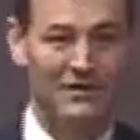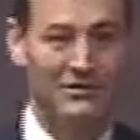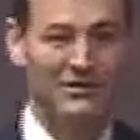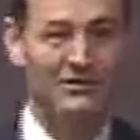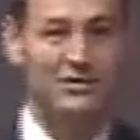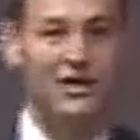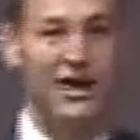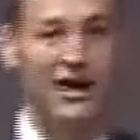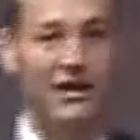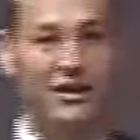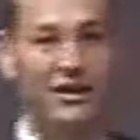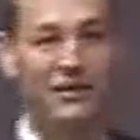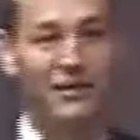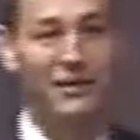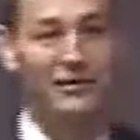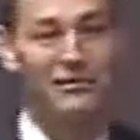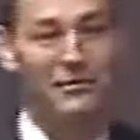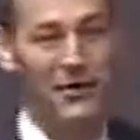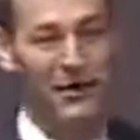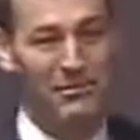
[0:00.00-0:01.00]
So not
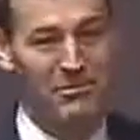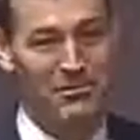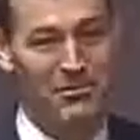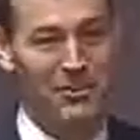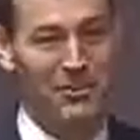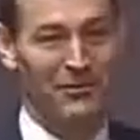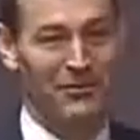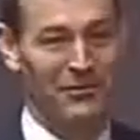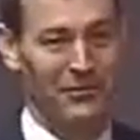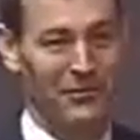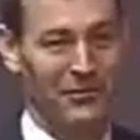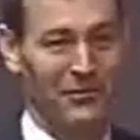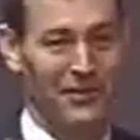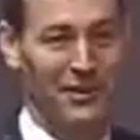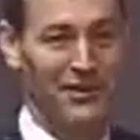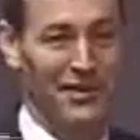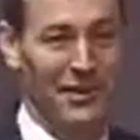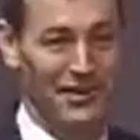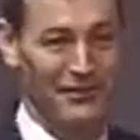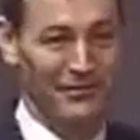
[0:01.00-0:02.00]
only do I predict whether
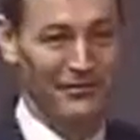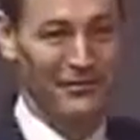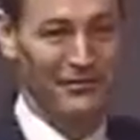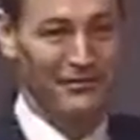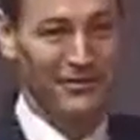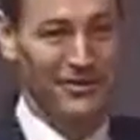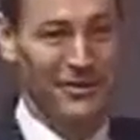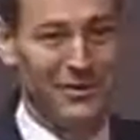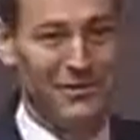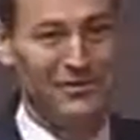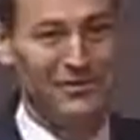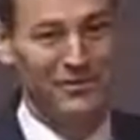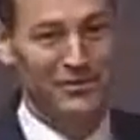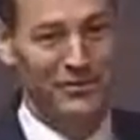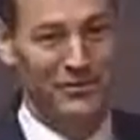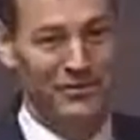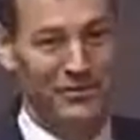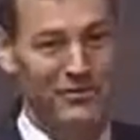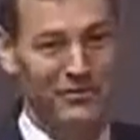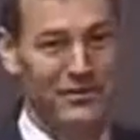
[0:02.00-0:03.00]
he has a
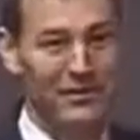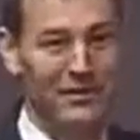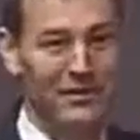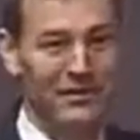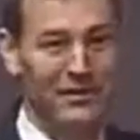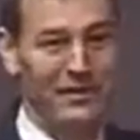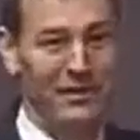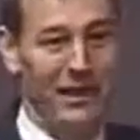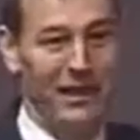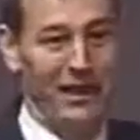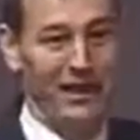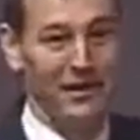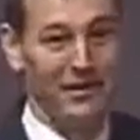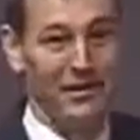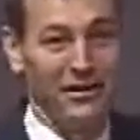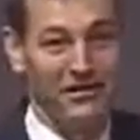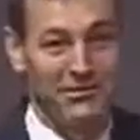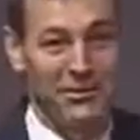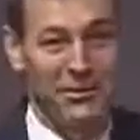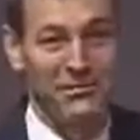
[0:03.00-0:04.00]
stenosis, I can
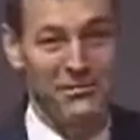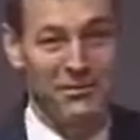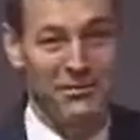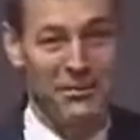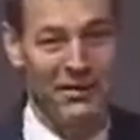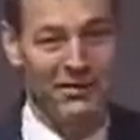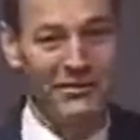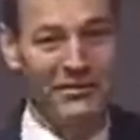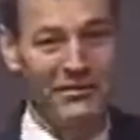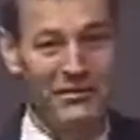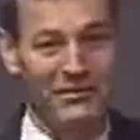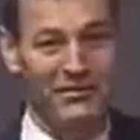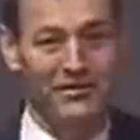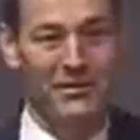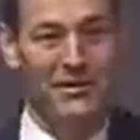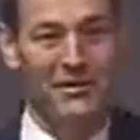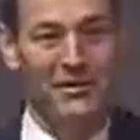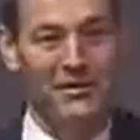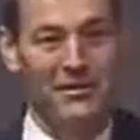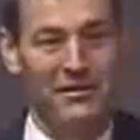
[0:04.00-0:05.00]
also predict his
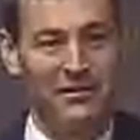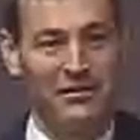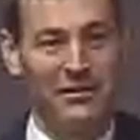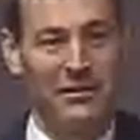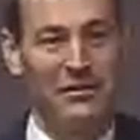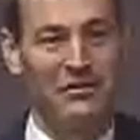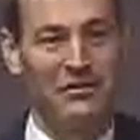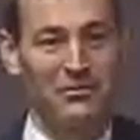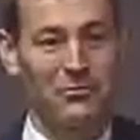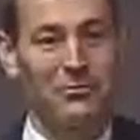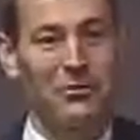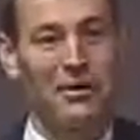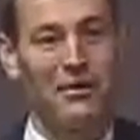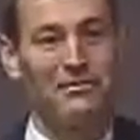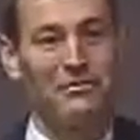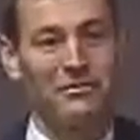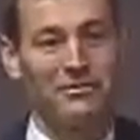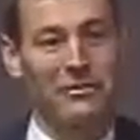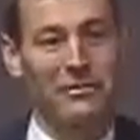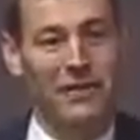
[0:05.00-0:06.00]

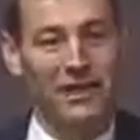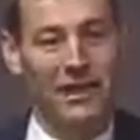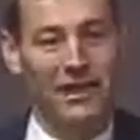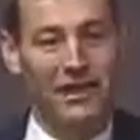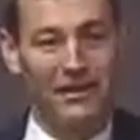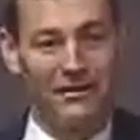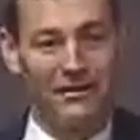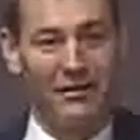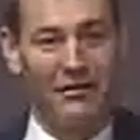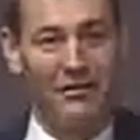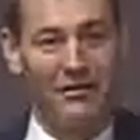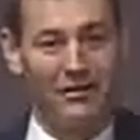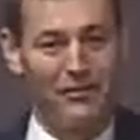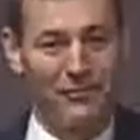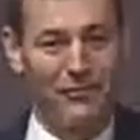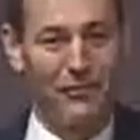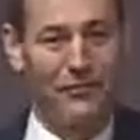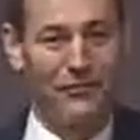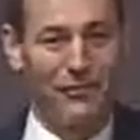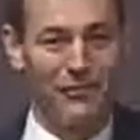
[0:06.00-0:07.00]
risk going
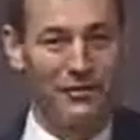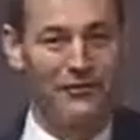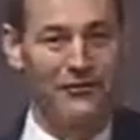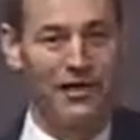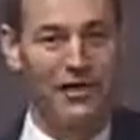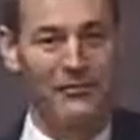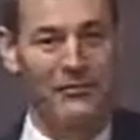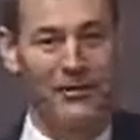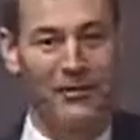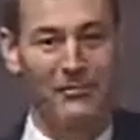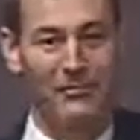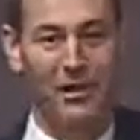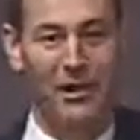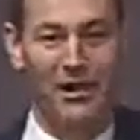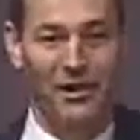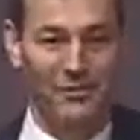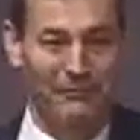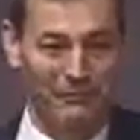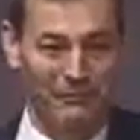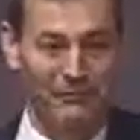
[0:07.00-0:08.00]
forward of having
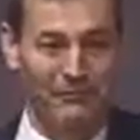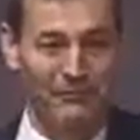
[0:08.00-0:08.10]
MI.